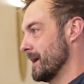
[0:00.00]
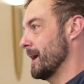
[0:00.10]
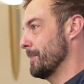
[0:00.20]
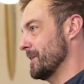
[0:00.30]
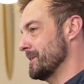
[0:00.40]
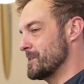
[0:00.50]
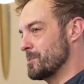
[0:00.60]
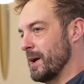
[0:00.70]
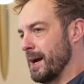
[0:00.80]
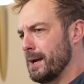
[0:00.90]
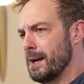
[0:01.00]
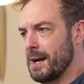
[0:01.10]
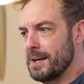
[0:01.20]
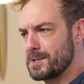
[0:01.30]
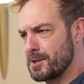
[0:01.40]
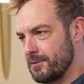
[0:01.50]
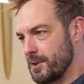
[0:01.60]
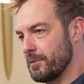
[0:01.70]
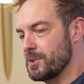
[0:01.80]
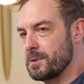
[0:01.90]
But in this way, it's served
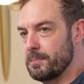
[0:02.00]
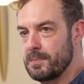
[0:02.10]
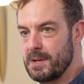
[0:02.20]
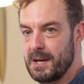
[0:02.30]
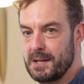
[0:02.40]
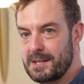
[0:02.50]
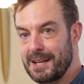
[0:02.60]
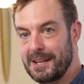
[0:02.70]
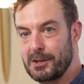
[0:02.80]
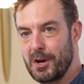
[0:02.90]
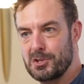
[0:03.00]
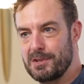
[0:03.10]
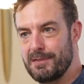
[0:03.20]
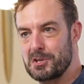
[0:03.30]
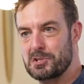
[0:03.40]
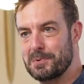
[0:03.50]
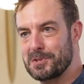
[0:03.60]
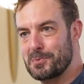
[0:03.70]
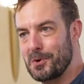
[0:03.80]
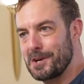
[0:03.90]
over some slightly crunchy
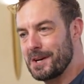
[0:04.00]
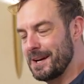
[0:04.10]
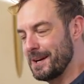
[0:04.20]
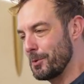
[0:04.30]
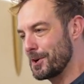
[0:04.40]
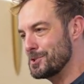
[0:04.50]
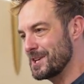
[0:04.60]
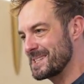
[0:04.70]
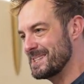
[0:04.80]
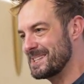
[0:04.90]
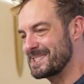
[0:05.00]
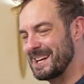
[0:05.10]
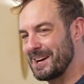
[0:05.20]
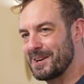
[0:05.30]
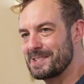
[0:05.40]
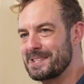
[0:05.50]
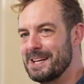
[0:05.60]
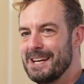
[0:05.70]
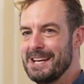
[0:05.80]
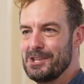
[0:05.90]
vegetables, water chestnuts, carrots,
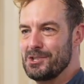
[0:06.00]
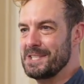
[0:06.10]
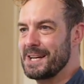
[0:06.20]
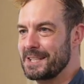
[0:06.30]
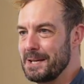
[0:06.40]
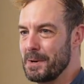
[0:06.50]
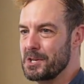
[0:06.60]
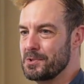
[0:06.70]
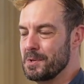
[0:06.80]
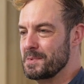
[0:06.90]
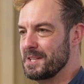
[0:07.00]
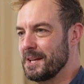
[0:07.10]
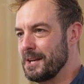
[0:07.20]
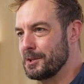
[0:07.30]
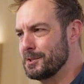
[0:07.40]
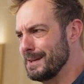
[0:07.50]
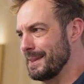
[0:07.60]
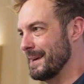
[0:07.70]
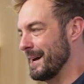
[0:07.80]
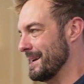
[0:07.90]
shiitake mushrooms, and then
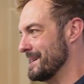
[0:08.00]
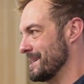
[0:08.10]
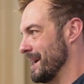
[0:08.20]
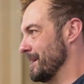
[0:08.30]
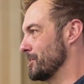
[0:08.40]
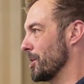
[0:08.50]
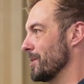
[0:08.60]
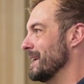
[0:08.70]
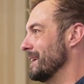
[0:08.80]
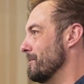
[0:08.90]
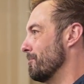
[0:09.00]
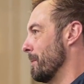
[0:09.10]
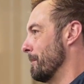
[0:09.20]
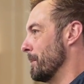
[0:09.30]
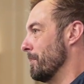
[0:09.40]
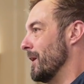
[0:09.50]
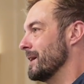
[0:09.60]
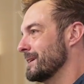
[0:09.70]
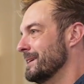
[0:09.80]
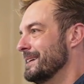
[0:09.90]
underneath that is a curry leaf beurre
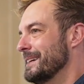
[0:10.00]
blanc.